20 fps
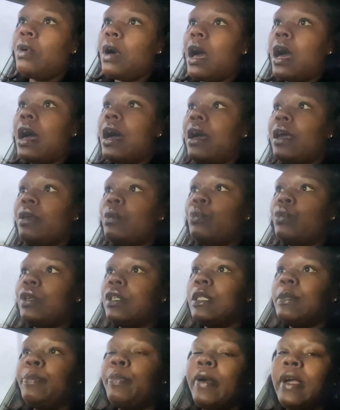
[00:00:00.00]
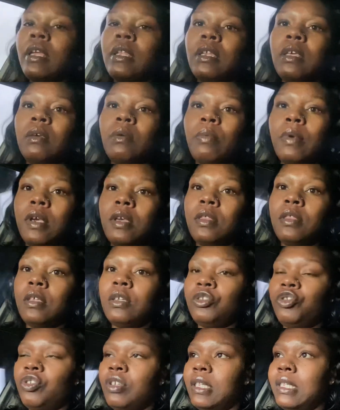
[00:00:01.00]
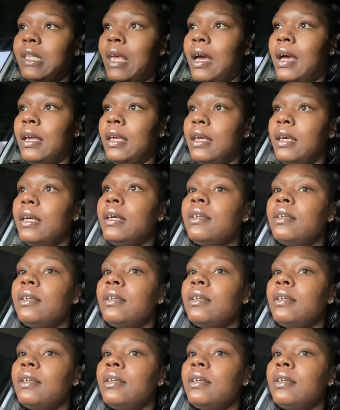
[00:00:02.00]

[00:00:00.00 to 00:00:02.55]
I was pregnant with Josiah.